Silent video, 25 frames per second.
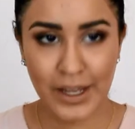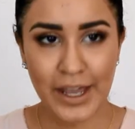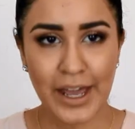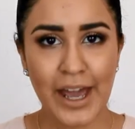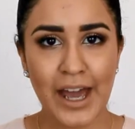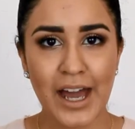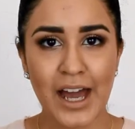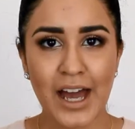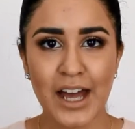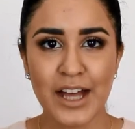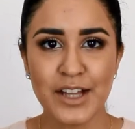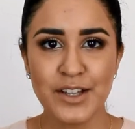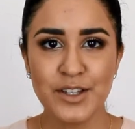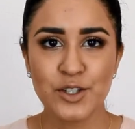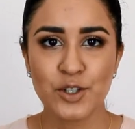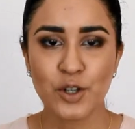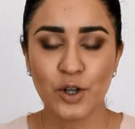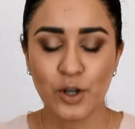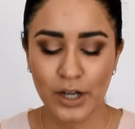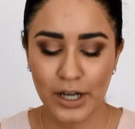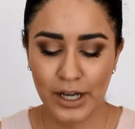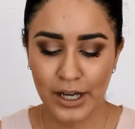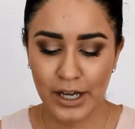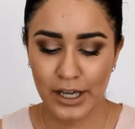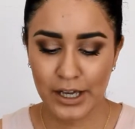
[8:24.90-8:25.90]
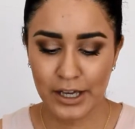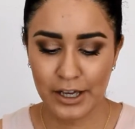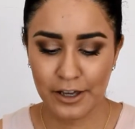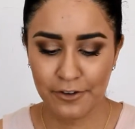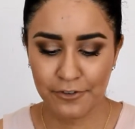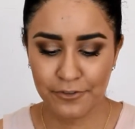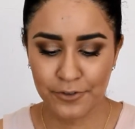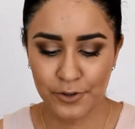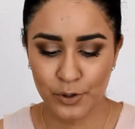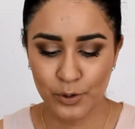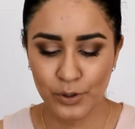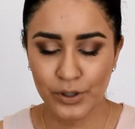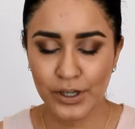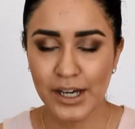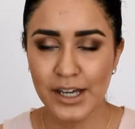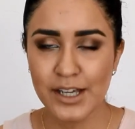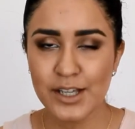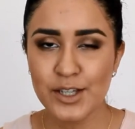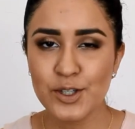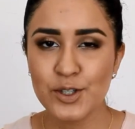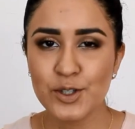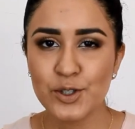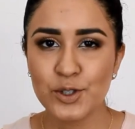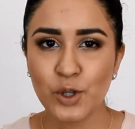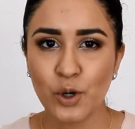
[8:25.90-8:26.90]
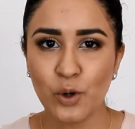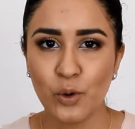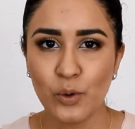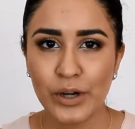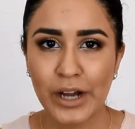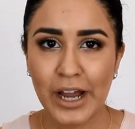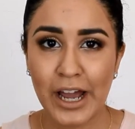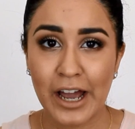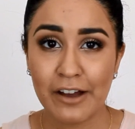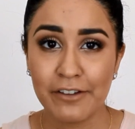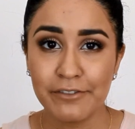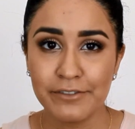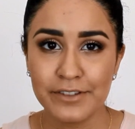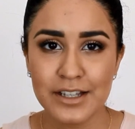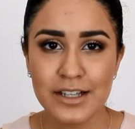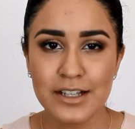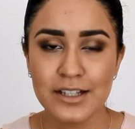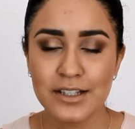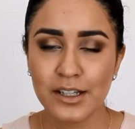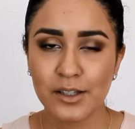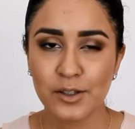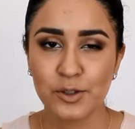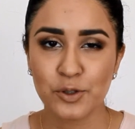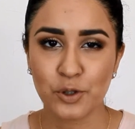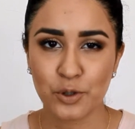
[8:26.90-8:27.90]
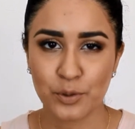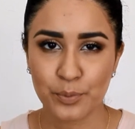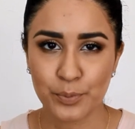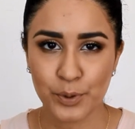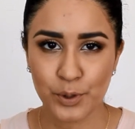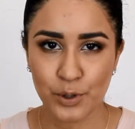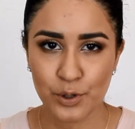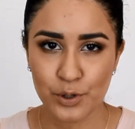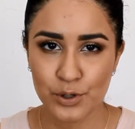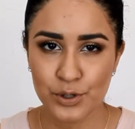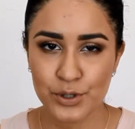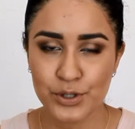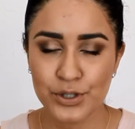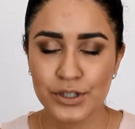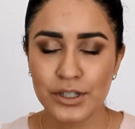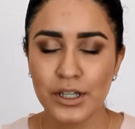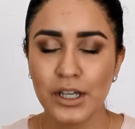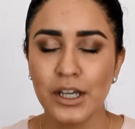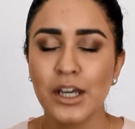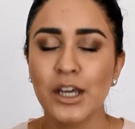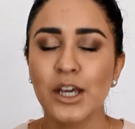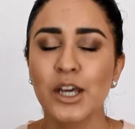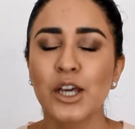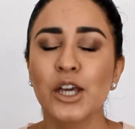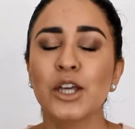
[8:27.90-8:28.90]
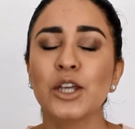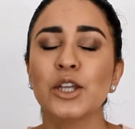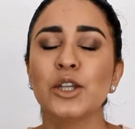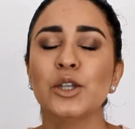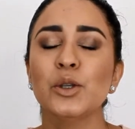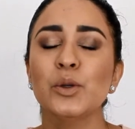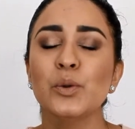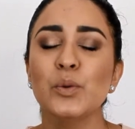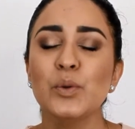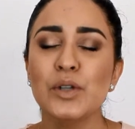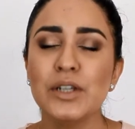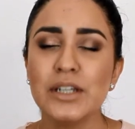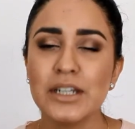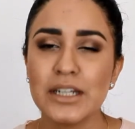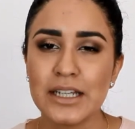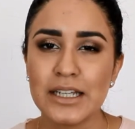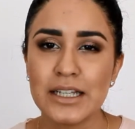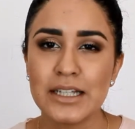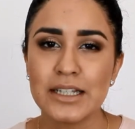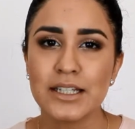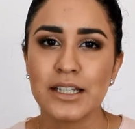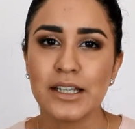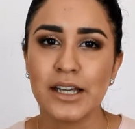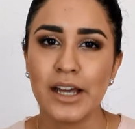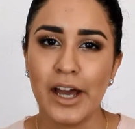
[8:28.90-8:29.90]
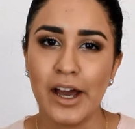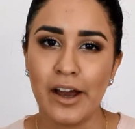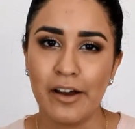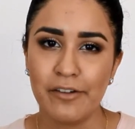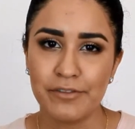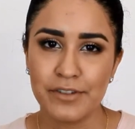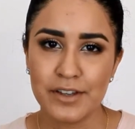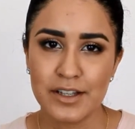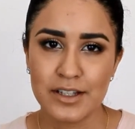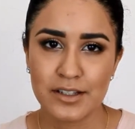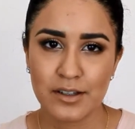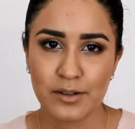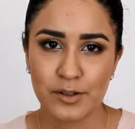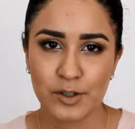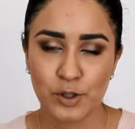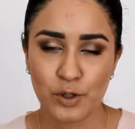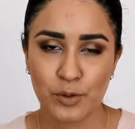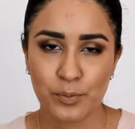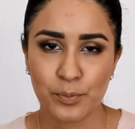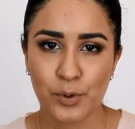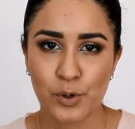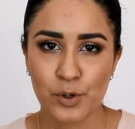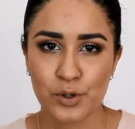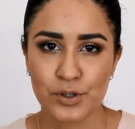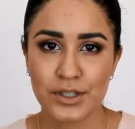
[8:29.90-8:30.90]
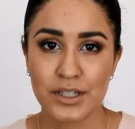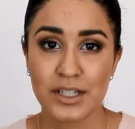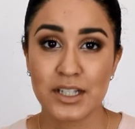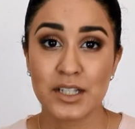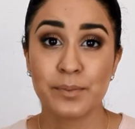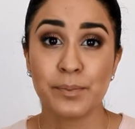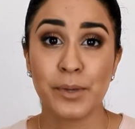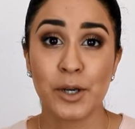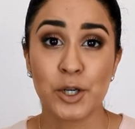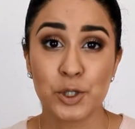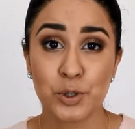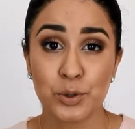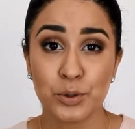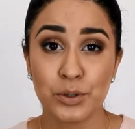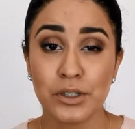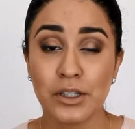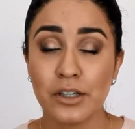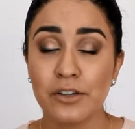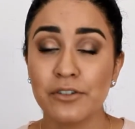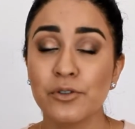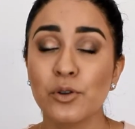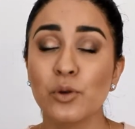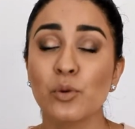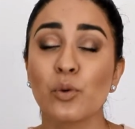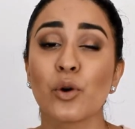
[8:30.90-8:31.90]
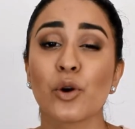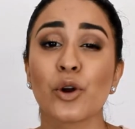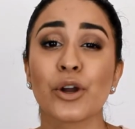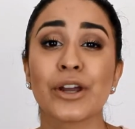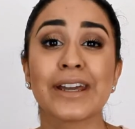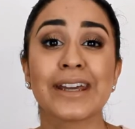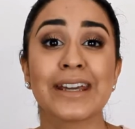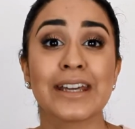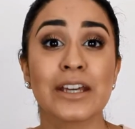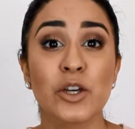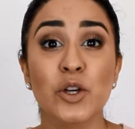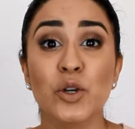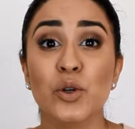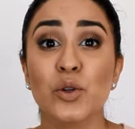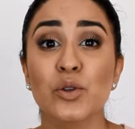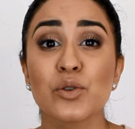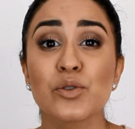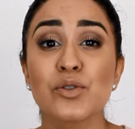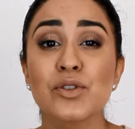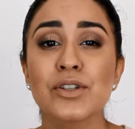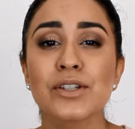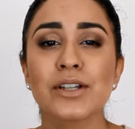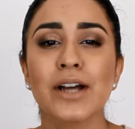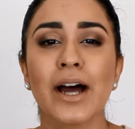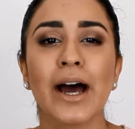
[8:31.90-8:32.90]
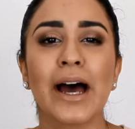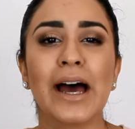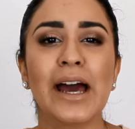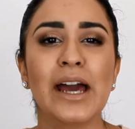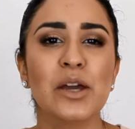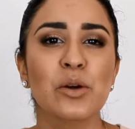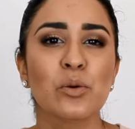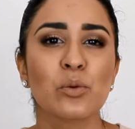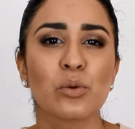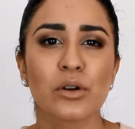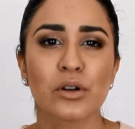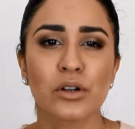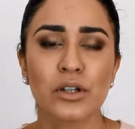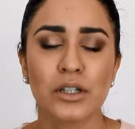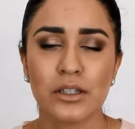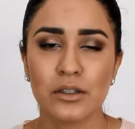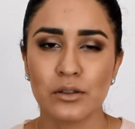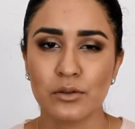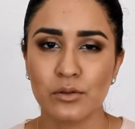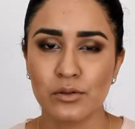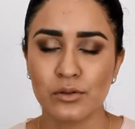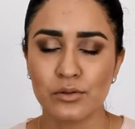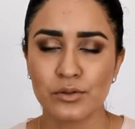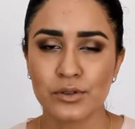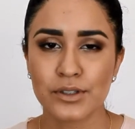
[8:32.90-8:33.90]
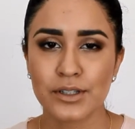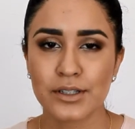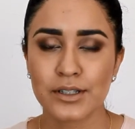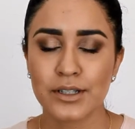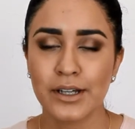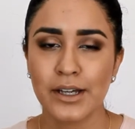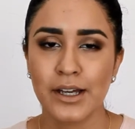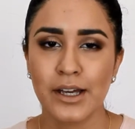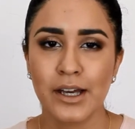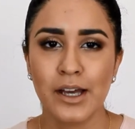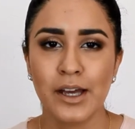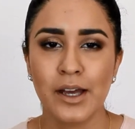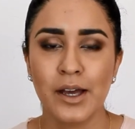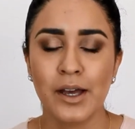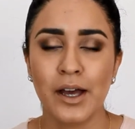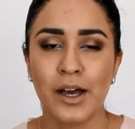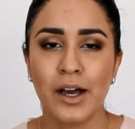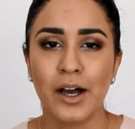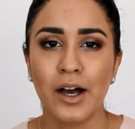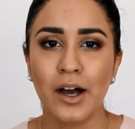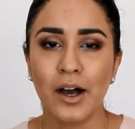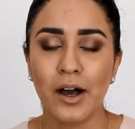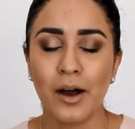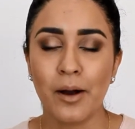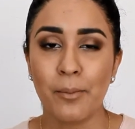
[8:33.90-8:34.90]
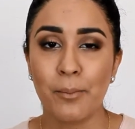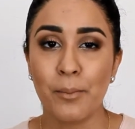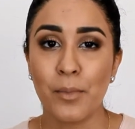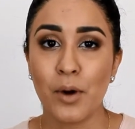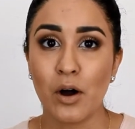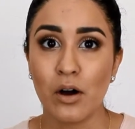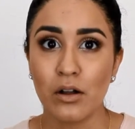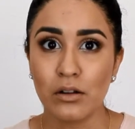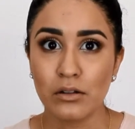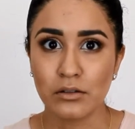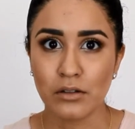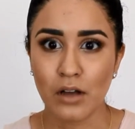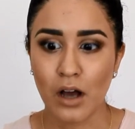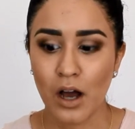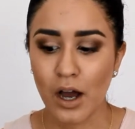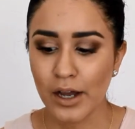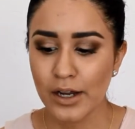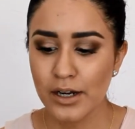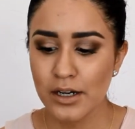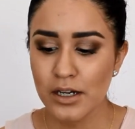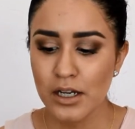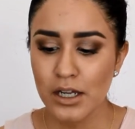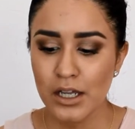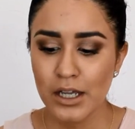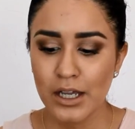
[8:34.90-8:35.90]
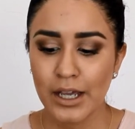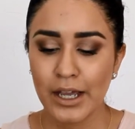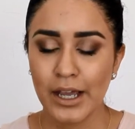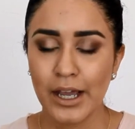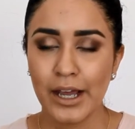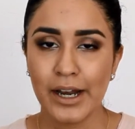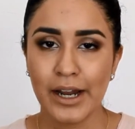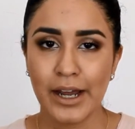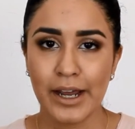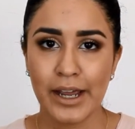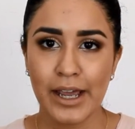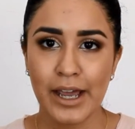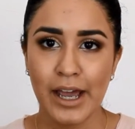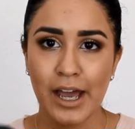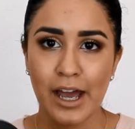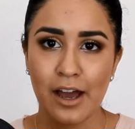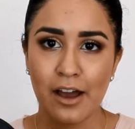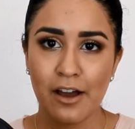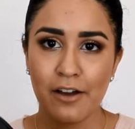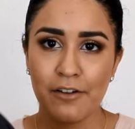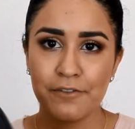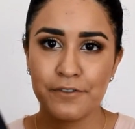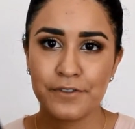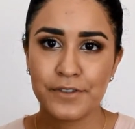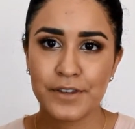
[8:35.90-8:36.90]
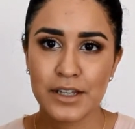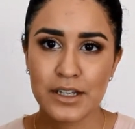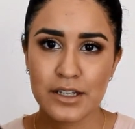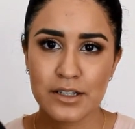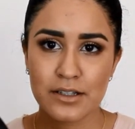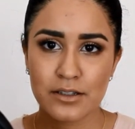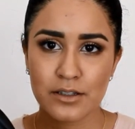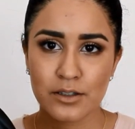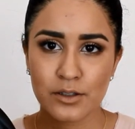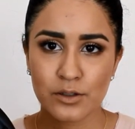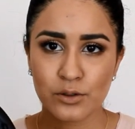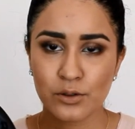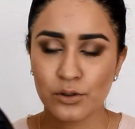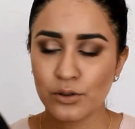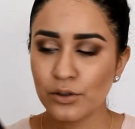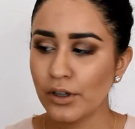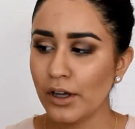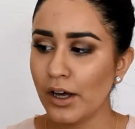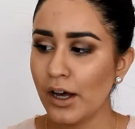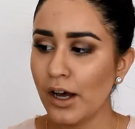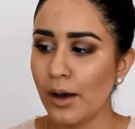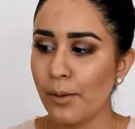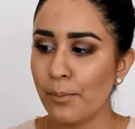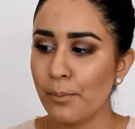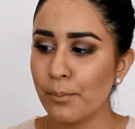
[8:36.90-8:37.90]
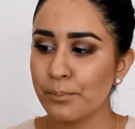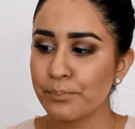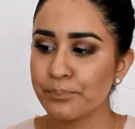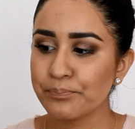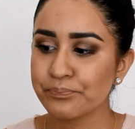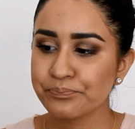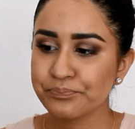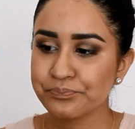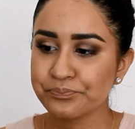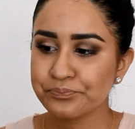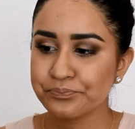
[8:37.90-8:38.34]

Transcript: And if you guys don't have these in your purse, you need to have these in your purse, especially if you wear heels. I wear heels um, a lot, and I have these little, um,